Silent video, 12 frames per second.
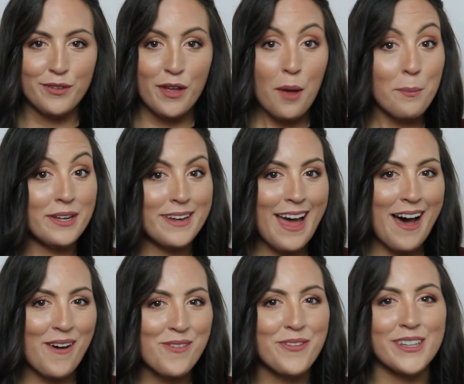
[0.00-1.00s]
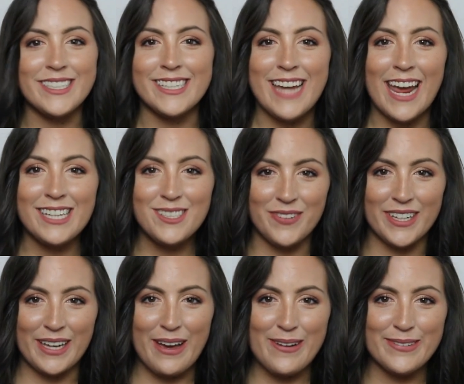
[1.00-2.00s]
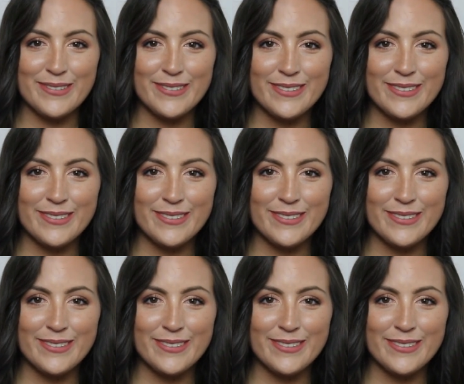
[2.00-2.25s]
But now for today's video.